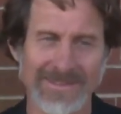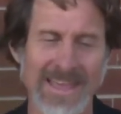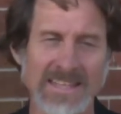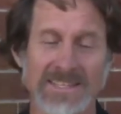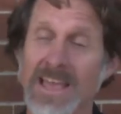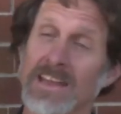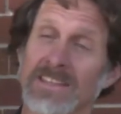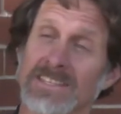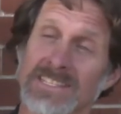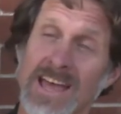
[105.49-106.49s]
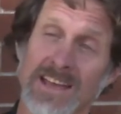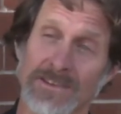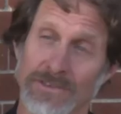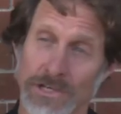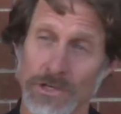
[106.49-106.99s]
that's kind of the sign
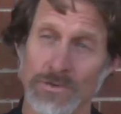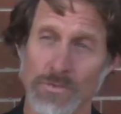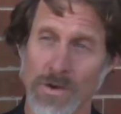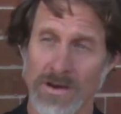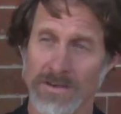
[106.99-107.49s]
of a good work